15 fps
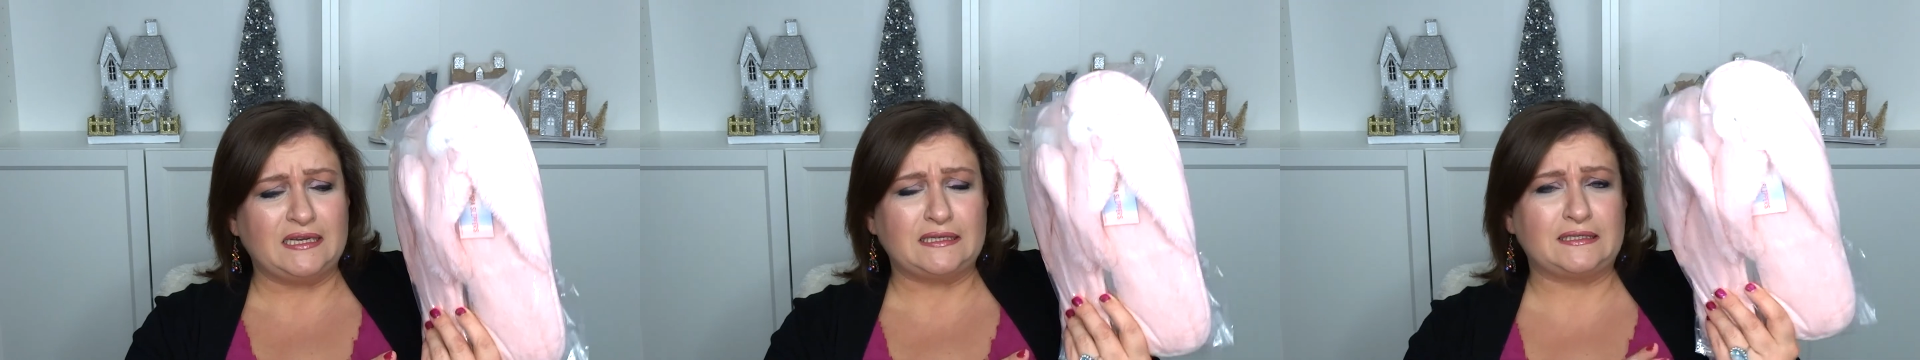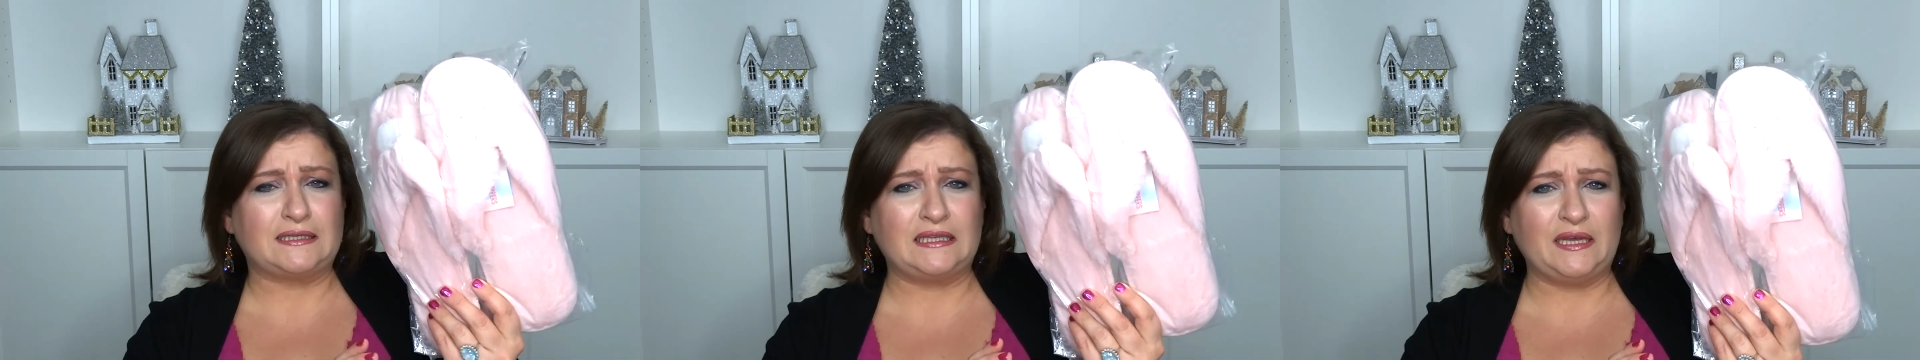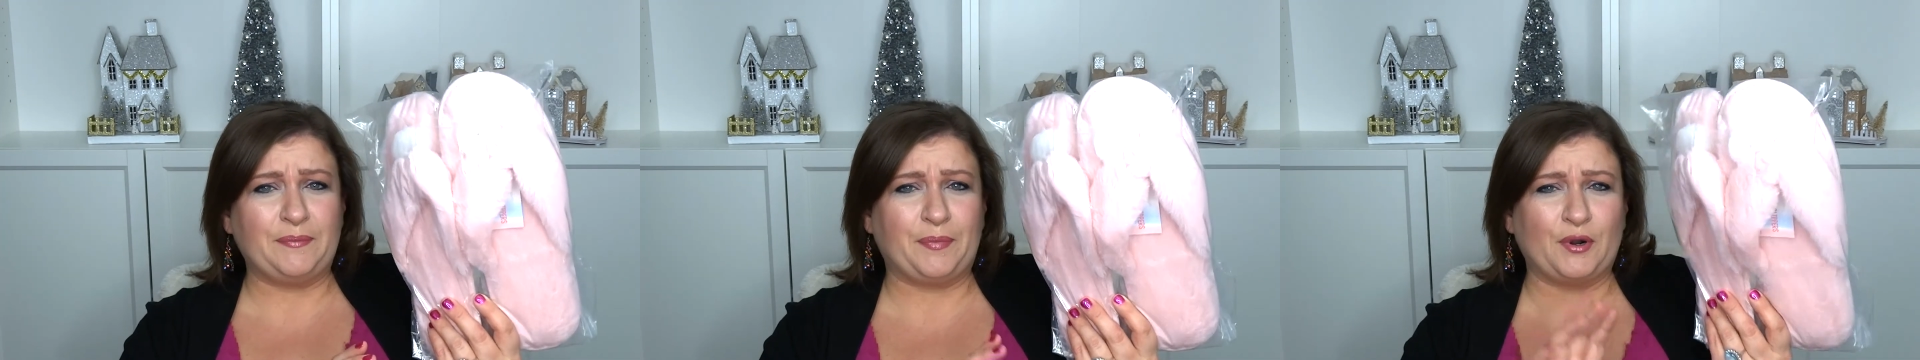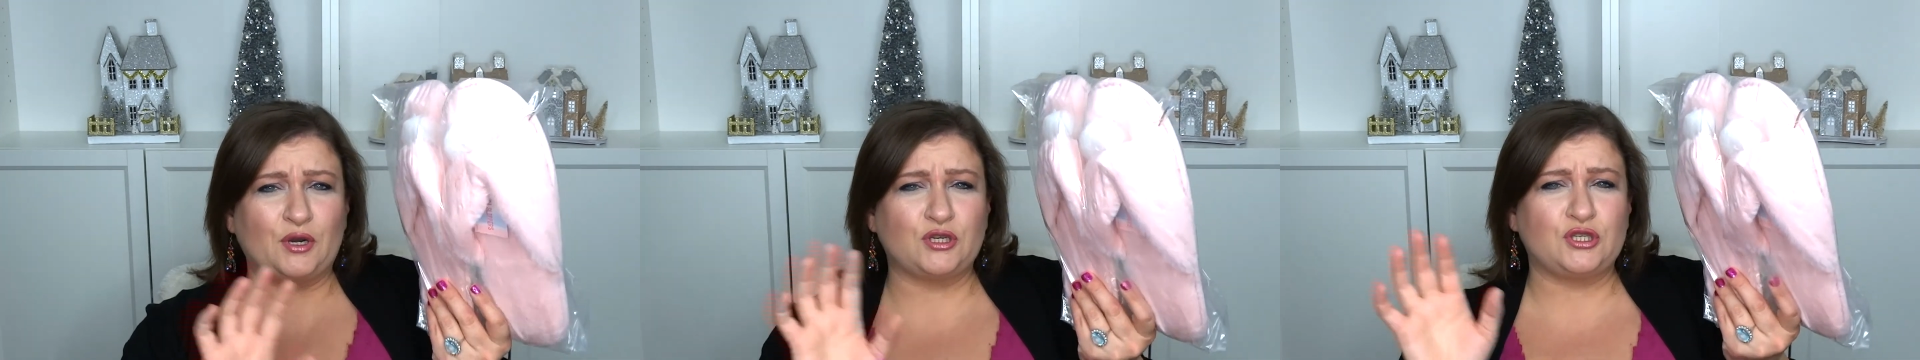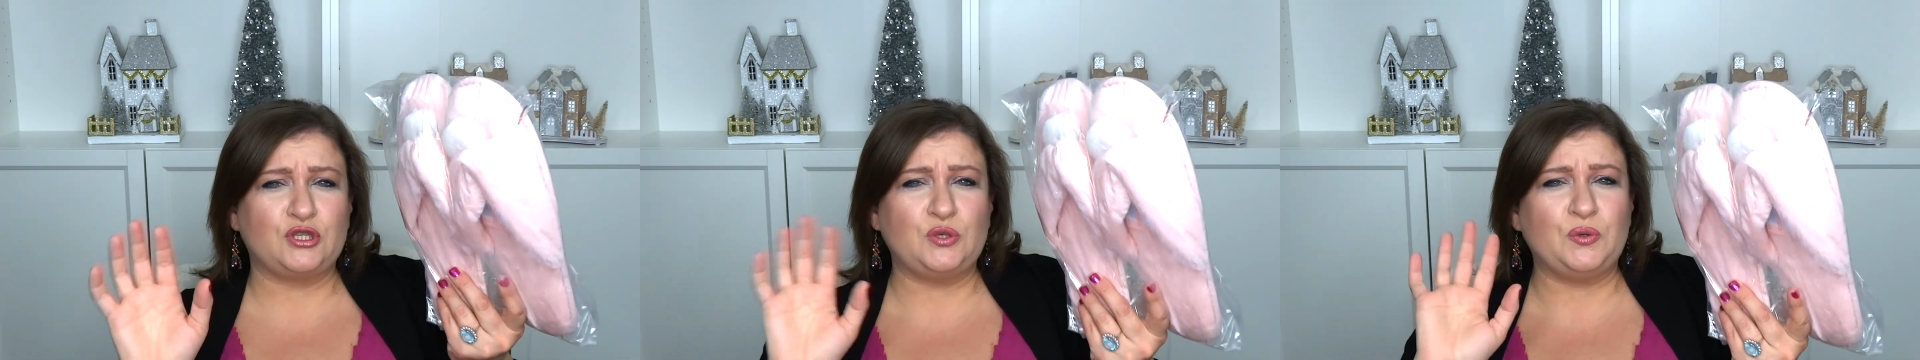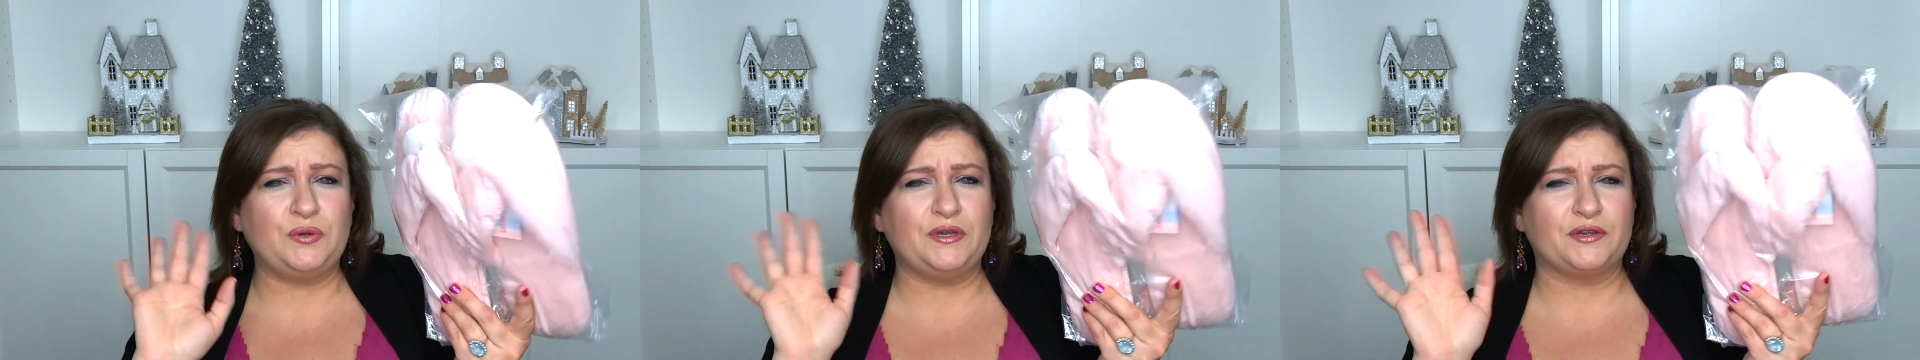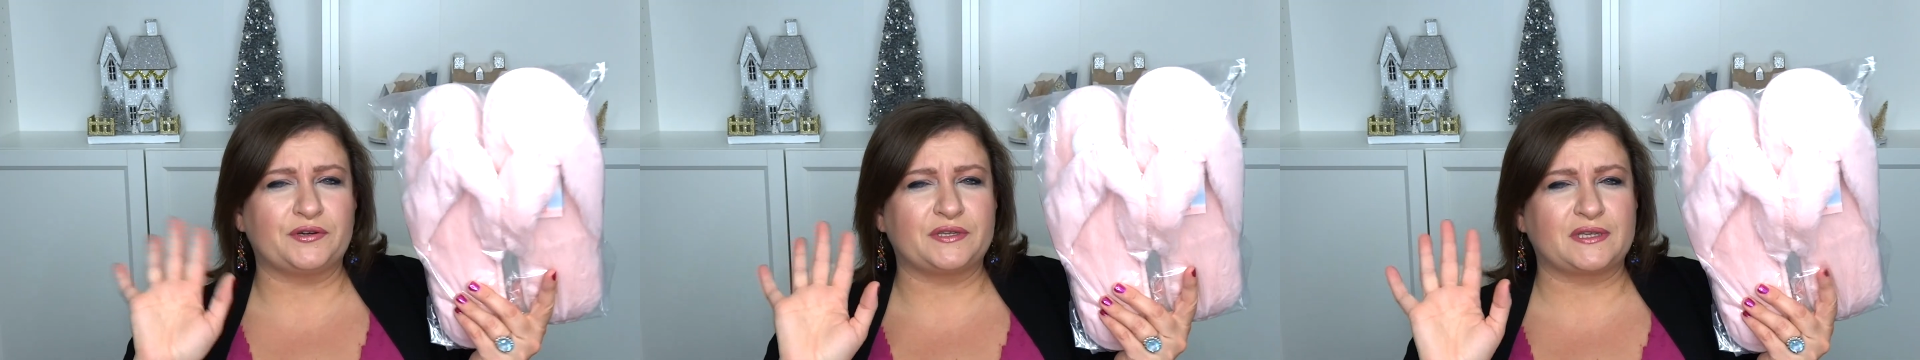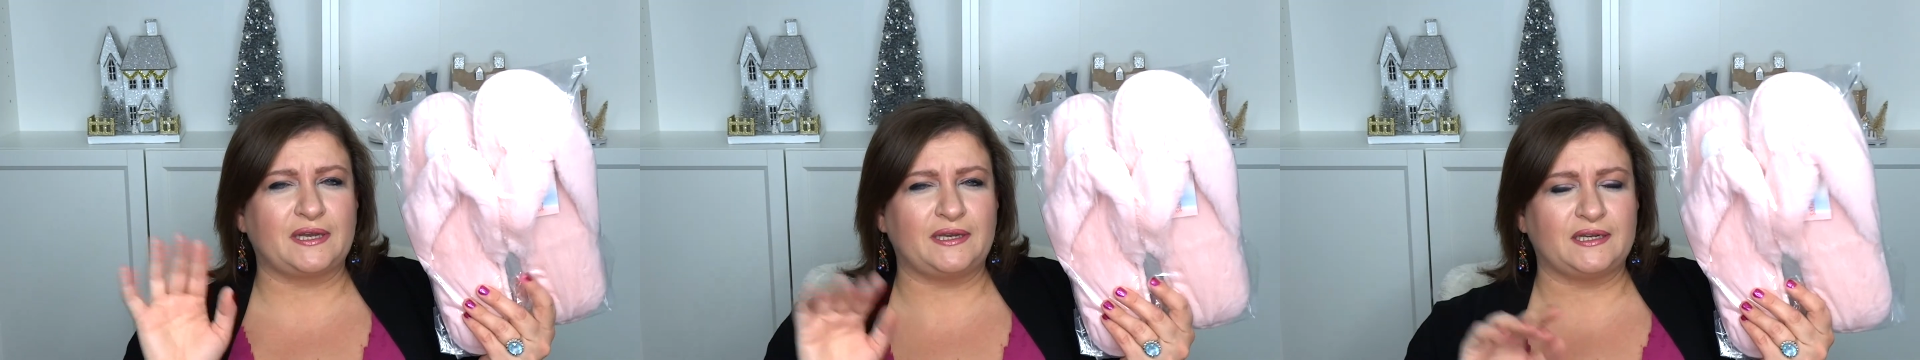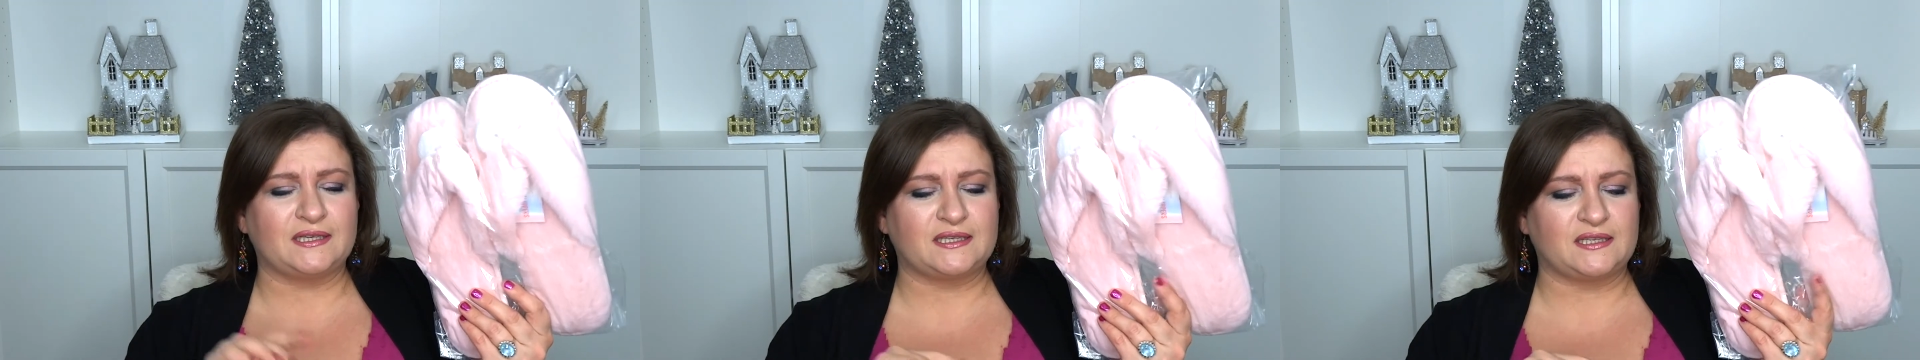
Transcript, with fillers: slippers, New Year's kind of